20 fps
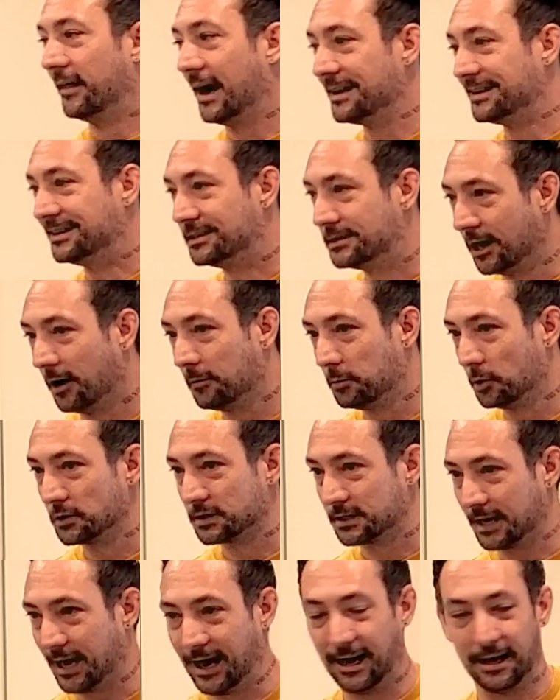that
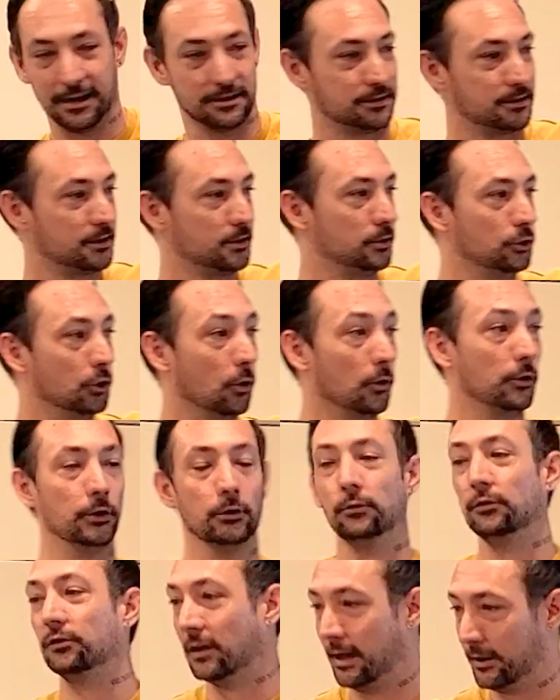doubles as your
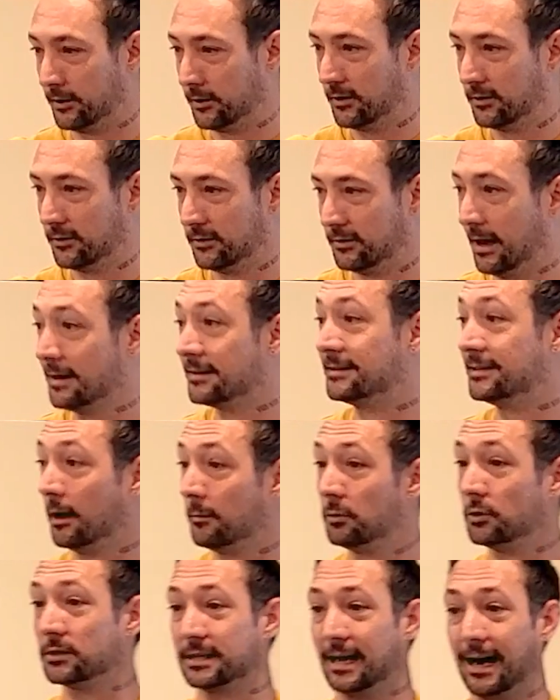newsletter. That
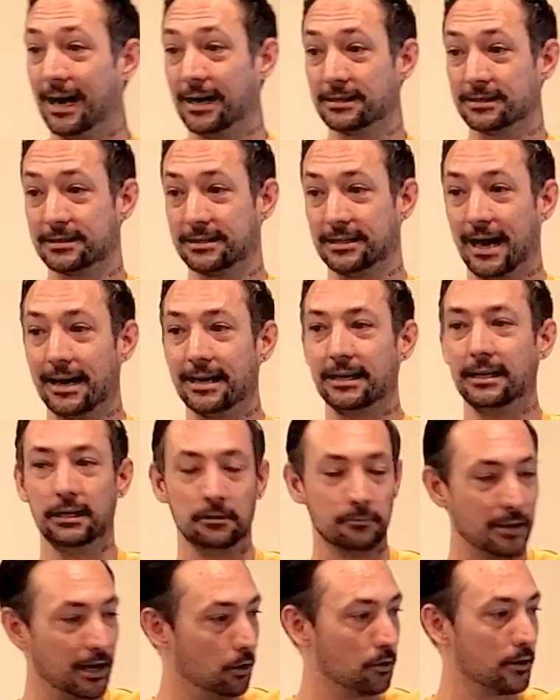doubles as that
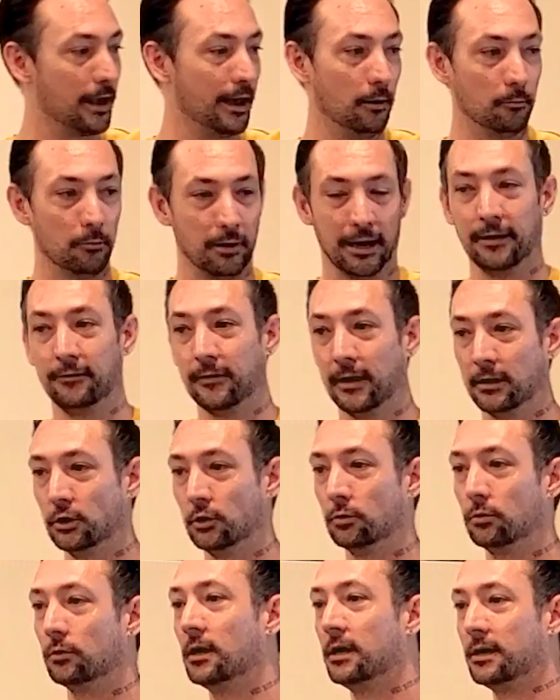email campaign that
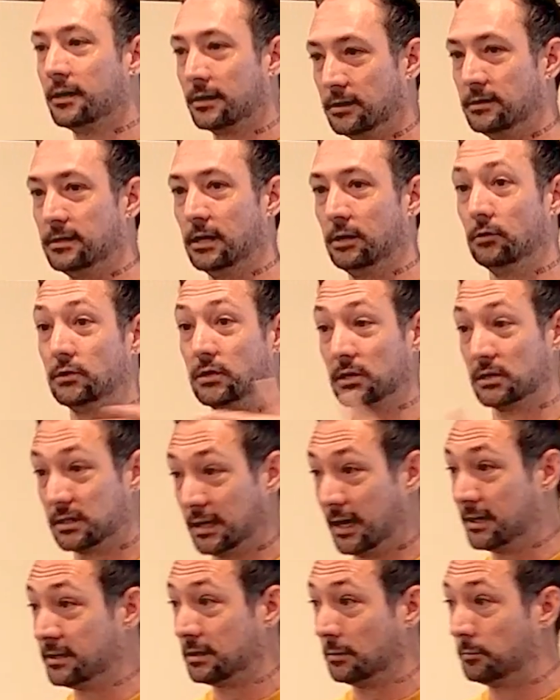you continue to
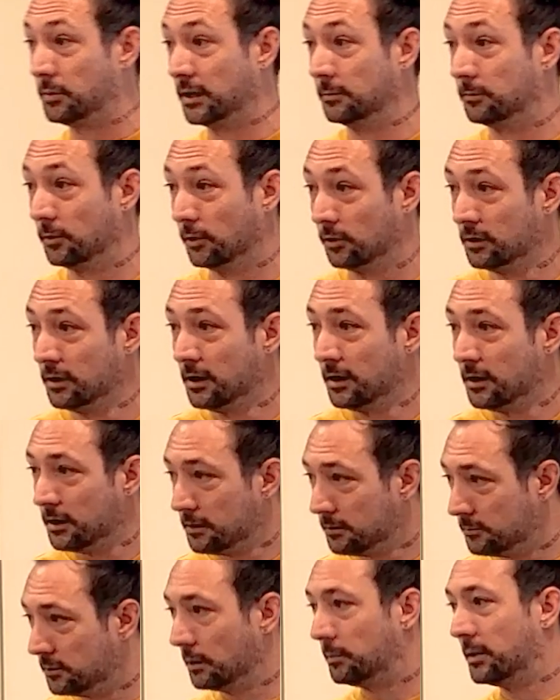send to people
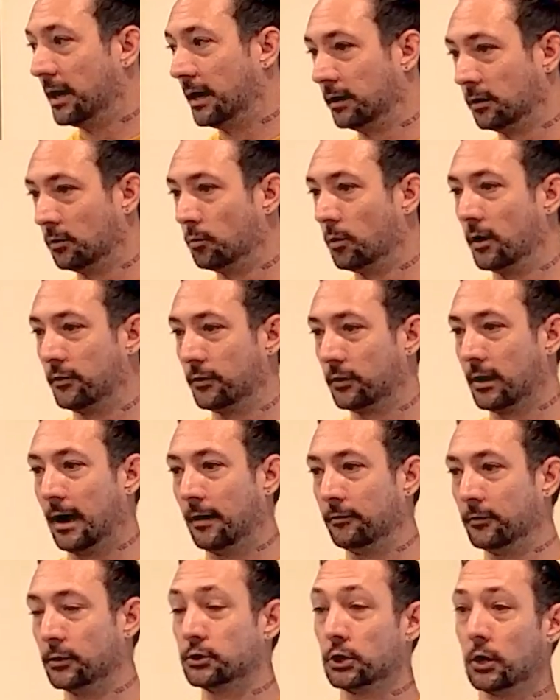depending on where they're
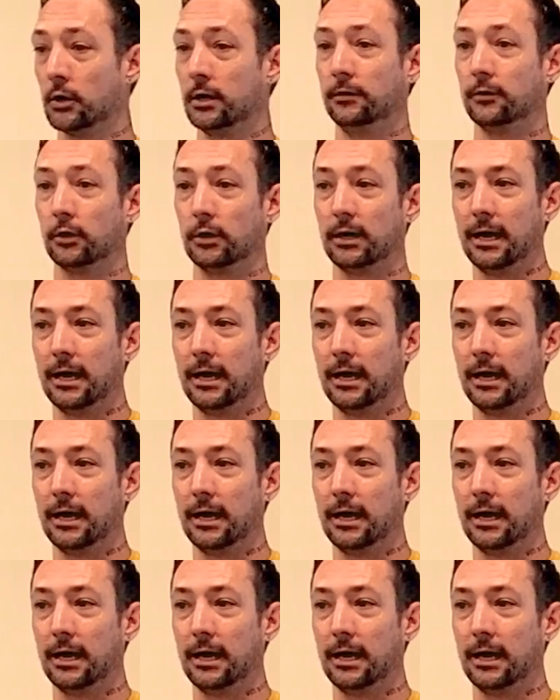at in their journey. They're